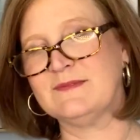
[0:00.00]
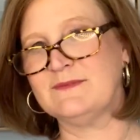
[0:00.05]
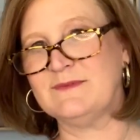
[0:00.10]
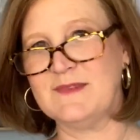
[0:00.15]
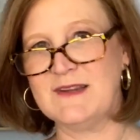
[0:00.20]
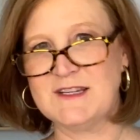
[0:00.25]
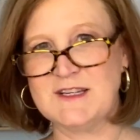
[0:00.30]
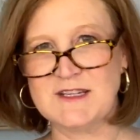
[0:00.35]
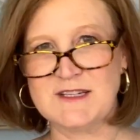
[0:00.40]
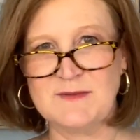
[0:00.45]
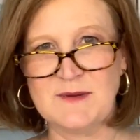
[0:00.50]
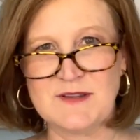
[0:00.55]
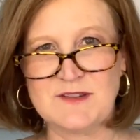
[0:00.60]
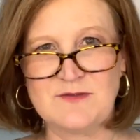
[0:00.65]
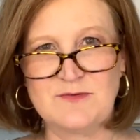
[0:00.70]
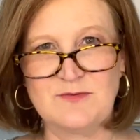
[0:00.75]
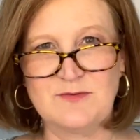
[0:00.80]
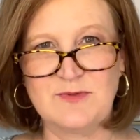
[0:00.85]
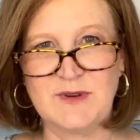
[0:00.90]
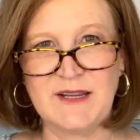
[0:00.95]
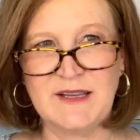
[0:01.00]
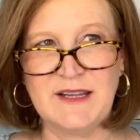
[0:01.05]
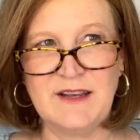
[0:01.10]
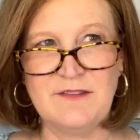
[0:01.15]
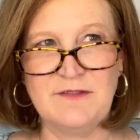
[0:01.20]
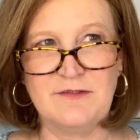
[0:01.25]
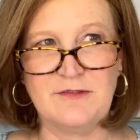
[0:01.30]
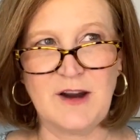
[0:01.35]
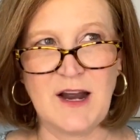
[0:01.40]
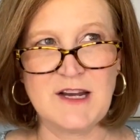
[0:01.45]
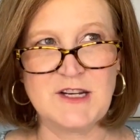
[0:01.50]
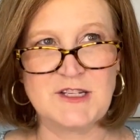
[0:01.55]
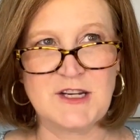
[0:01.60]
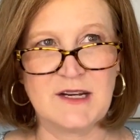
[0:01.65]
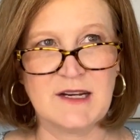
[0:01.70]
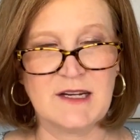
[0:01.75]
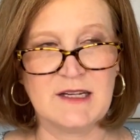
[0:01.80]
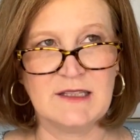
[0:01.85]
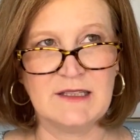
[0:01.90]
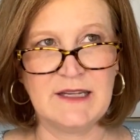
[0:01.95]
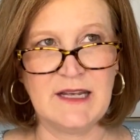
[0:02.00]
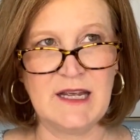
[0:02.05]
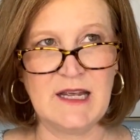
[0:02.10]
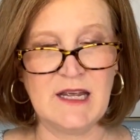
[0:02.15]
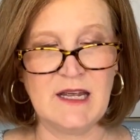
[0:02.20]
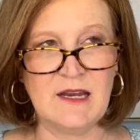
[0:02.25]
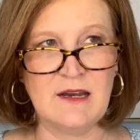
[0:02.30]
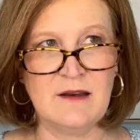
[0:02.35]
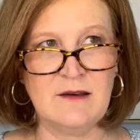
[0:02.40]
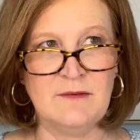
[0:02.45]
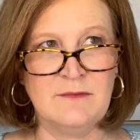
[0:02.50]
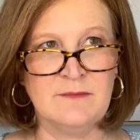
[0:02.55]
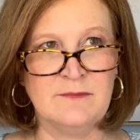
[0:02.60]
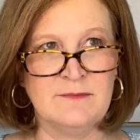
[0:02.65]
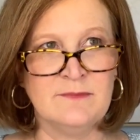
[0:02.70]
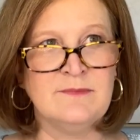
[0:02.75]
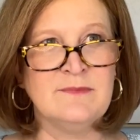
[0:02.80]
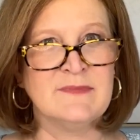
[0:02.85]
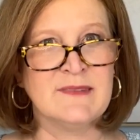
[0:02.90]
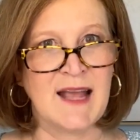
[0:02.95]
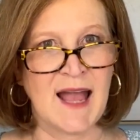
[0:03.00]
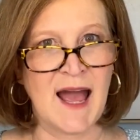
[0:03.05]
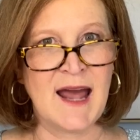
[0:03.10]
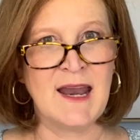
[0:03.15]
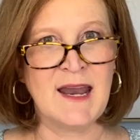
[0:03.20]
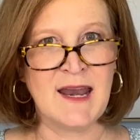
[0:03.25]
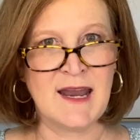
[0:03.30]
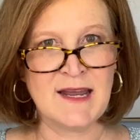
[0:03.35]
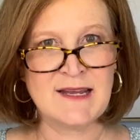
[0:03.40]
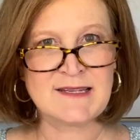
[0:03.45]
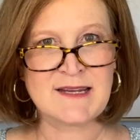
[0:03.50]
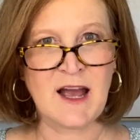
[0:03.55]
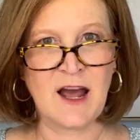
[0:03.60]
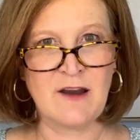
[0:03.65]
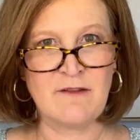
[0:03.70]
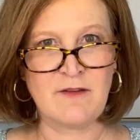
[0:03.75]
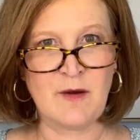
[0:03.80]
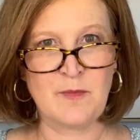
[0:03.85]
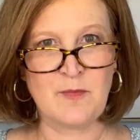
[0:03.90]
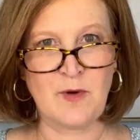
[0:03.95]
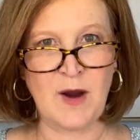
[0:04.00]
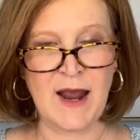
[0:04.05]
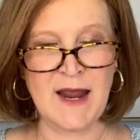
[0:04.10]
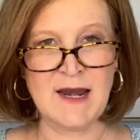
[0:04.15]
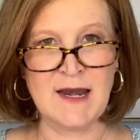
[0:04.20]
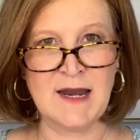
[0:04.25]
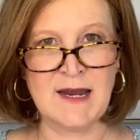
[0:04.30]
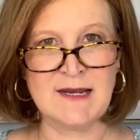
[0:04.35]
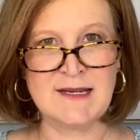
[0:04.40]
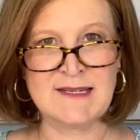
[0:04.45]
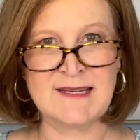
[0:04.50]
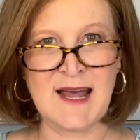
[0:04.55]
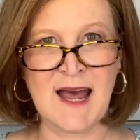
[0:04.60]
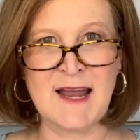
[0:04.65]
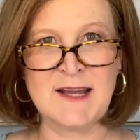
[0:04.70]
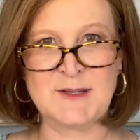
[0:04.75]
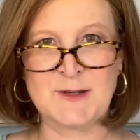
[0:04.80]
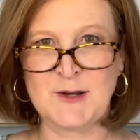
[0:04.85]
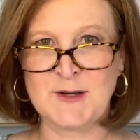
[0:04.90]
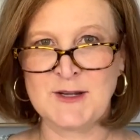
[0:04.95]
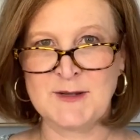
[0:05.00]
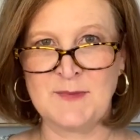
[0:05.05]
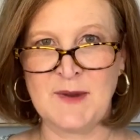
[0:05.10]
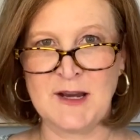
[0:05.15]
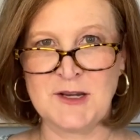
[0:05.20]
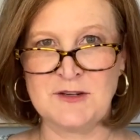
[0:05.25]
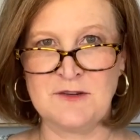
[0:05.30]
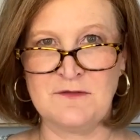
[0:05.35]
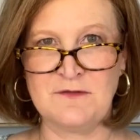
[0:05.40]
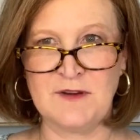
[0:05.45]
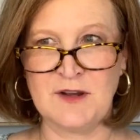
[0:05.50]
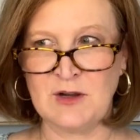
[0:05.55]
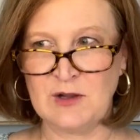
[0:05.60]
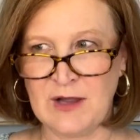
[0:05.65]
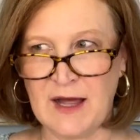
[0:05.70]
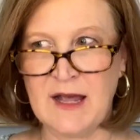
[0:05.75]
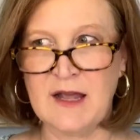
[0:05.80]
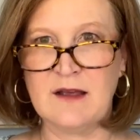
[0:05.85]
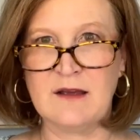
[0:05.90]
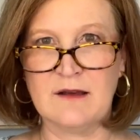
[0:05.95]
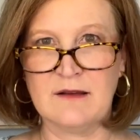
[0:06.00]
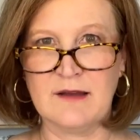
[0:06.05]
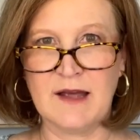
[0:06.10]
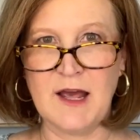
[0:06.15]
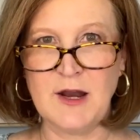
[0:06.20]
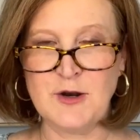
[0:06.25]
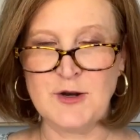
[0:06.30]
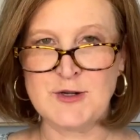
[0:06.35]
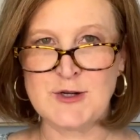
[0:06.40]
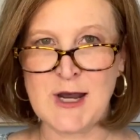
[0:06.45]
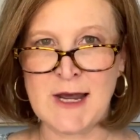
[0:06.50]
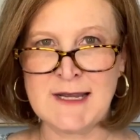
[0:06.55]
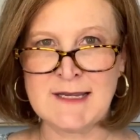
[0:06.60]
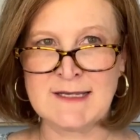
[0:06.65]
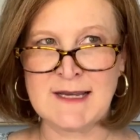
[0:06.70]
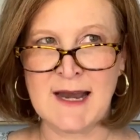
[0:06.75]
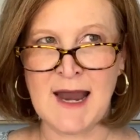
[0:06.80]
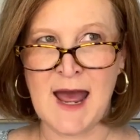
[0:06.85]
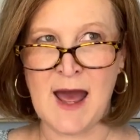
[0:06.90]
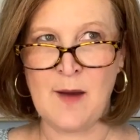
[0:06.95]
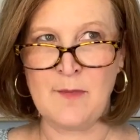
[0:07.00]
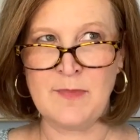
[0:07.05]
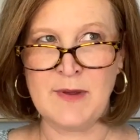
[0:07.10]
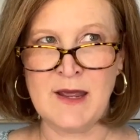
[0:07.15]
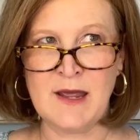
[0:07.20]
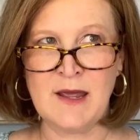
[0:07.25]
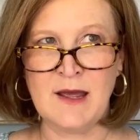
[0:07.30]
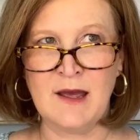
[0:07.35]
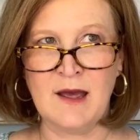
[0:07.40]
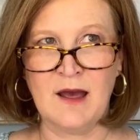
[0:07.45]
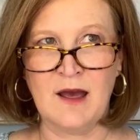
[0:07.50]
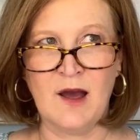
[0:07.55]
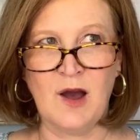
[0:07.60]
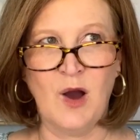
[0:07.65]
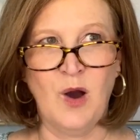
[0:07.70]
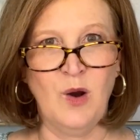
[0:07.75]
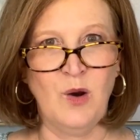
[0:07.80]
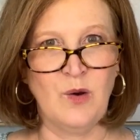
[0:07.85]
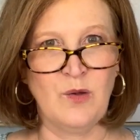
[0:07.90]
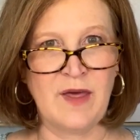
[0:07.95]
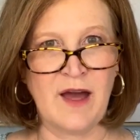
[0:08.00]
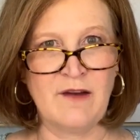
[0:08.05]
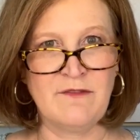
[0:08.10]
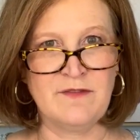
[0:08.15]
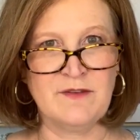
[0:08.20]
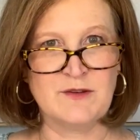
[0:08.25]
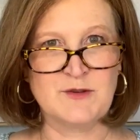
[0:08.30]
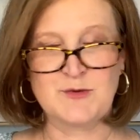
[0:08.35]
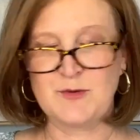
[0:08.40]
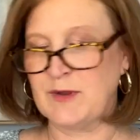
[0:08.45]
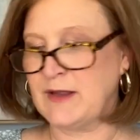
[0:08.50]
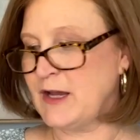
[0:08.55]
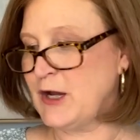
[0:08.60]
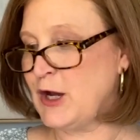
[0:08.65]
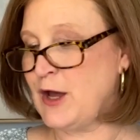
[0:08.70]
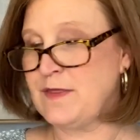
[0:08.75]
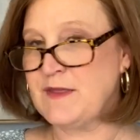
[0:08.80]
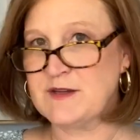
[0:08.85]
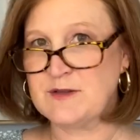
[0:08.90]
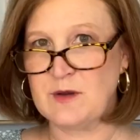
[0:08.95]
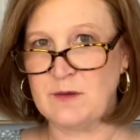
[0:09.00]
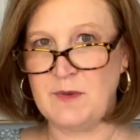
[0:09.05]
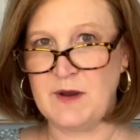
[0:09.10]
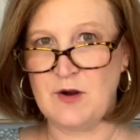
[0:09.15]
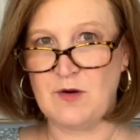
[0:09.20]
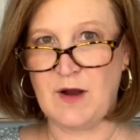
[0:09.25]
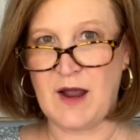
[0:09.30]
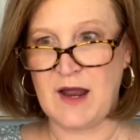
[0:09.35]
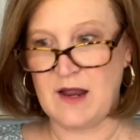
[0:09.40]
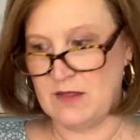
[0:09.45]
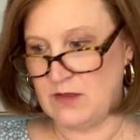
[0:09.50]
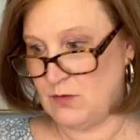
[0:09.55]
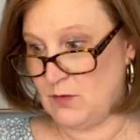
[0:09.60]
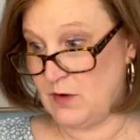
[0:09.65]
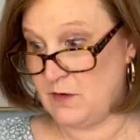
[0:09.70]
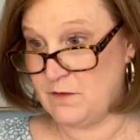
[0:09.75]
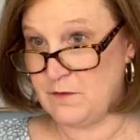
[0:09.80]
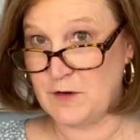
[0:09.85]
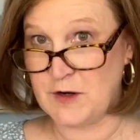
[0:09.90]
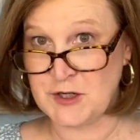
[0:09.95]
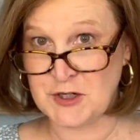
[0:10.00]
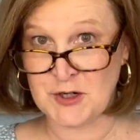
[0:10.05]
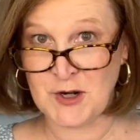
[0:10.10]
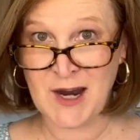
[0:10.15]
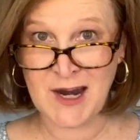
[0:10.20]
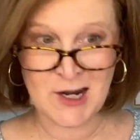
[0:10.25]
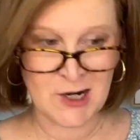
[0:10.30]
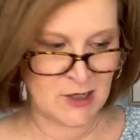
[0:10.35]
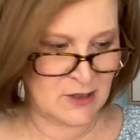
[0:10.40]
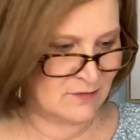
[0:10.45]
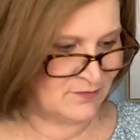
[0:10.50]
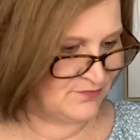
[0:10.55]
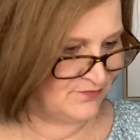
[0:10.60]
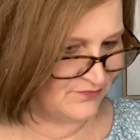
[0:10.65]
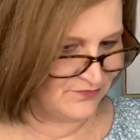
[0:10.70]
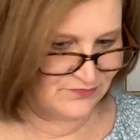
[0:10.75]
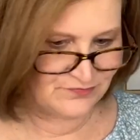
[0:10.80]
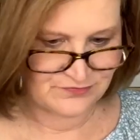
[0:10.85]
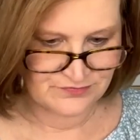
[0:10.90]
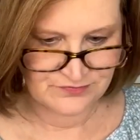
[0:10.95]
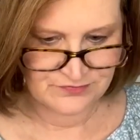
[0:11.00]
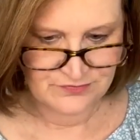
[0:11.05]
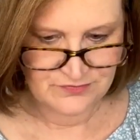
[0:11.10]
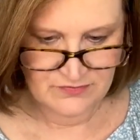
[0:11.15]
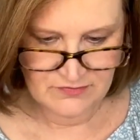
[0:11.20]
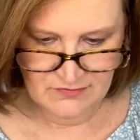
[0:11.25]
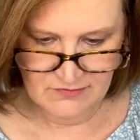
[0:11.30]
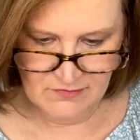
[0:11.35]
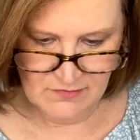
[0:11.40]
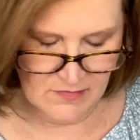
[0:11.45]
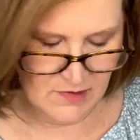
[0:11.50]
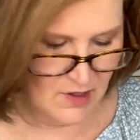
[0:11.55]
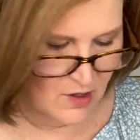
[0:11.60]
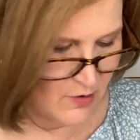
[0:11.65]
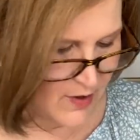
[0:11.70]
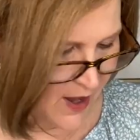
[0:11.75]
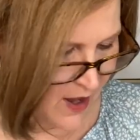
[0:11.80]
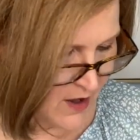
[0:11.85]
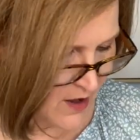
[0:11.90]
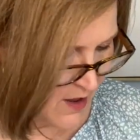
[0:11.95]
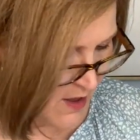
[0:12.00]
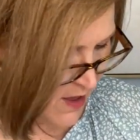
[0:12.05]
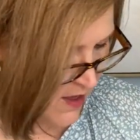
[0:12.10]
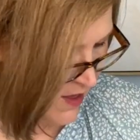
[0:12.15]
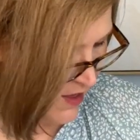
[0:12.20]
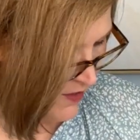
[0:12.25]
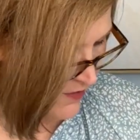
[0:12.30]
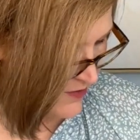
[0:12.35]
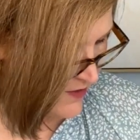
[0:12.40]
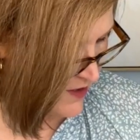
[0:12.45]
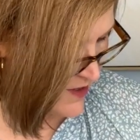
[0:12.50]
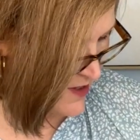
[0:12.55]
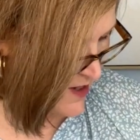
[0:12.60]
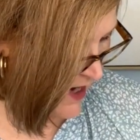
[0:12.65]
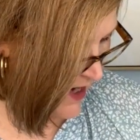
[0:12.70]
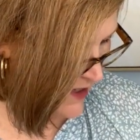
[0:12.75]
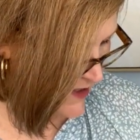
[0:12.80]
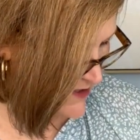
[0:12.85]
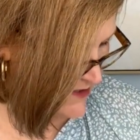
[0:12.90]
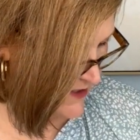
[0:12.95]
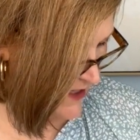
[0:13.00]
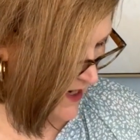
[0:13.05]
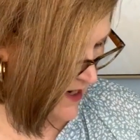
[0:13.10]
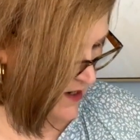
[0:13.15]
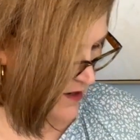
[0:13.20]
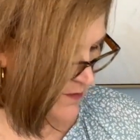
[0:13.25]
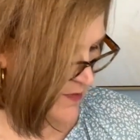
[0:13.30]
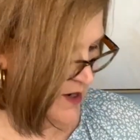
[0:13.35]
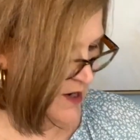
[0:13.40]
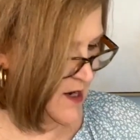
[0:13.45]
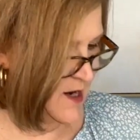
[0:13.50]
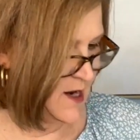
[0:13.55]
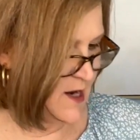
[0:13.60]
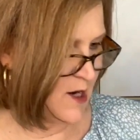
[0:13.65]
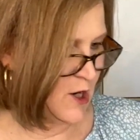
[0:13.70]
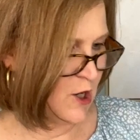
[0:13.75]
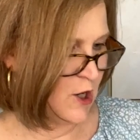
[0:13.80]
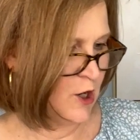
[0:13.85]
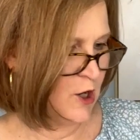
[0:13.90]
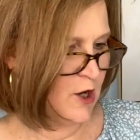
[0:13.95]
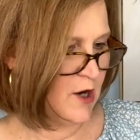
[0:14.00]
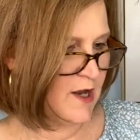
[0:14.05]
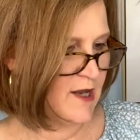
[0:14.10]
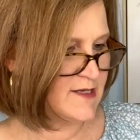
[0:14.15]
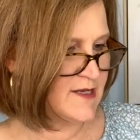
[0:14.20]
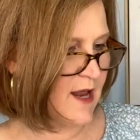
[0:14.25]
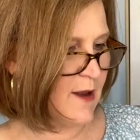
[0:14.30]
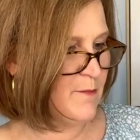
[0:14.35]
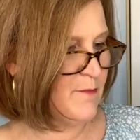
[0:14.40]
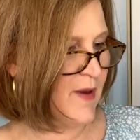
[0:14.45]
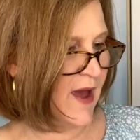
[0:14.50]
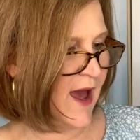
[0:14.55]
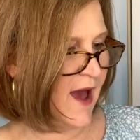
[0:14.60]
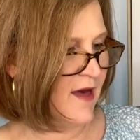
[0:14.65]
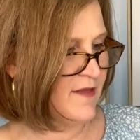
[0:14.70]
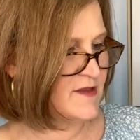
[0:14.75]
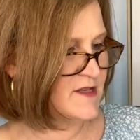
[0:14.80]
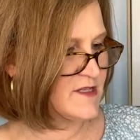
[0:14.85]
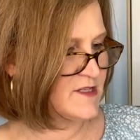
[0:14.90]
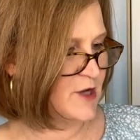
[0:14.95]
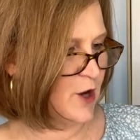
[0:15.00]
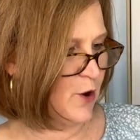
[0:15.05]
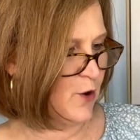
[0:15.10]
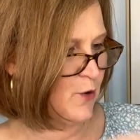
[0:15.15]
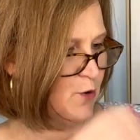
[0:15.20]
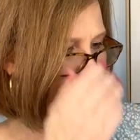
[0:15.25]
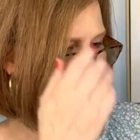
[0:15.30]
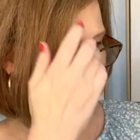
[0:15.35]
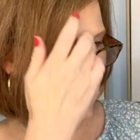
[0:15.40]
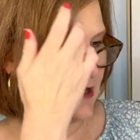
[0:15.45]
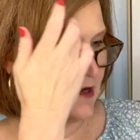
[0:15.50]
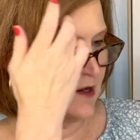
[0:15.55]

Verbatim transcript: It just smells really fresh and clean. And it is kind of a brightening scent, so it just makes you feel like energized and happy. Well, that feels really good. This would be great in the refrigerator. Okay, the next item in here is a bath soak.